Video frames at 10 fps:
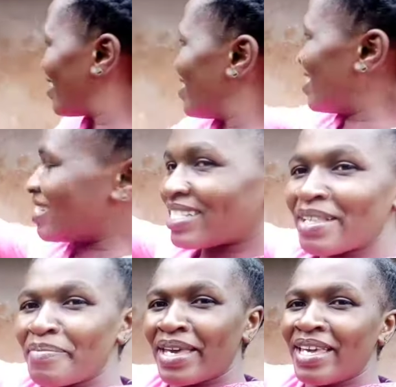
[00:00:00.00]
that's the
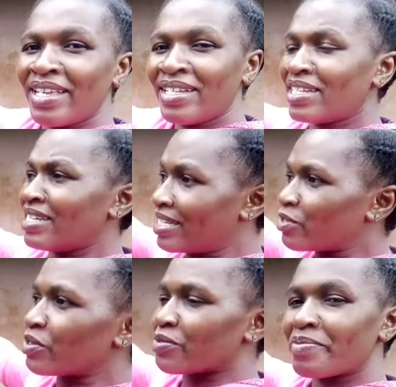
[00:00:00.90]
main, it
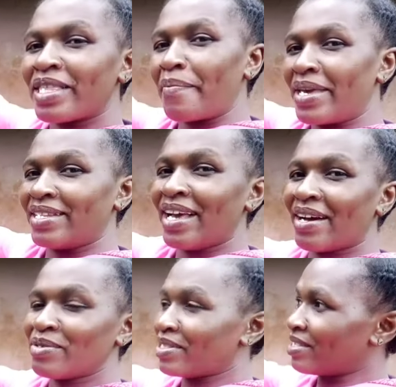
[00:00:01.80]
used to be the main
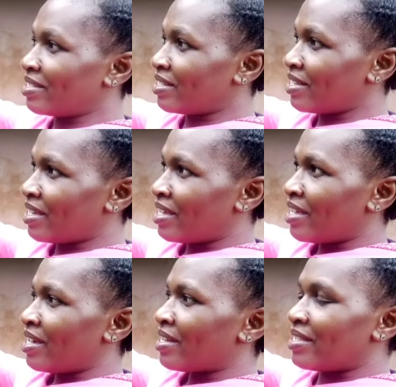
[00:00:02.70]
house.
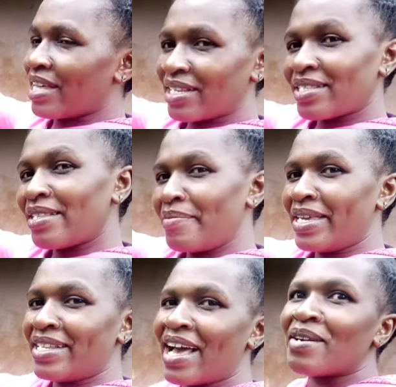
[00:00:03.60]
That's the
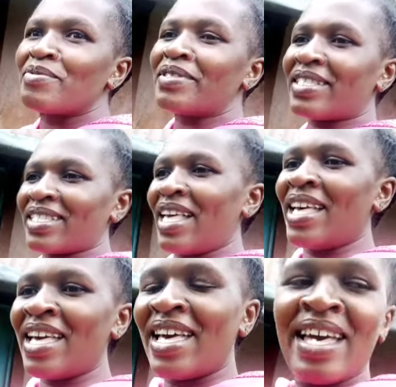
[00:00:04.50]
main house.
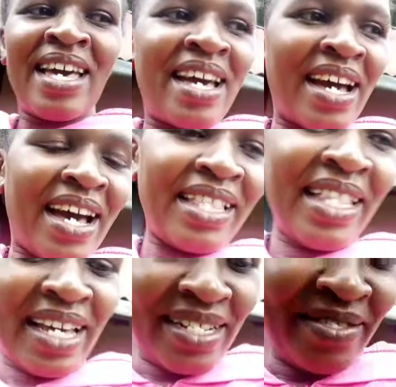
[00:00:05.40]
And then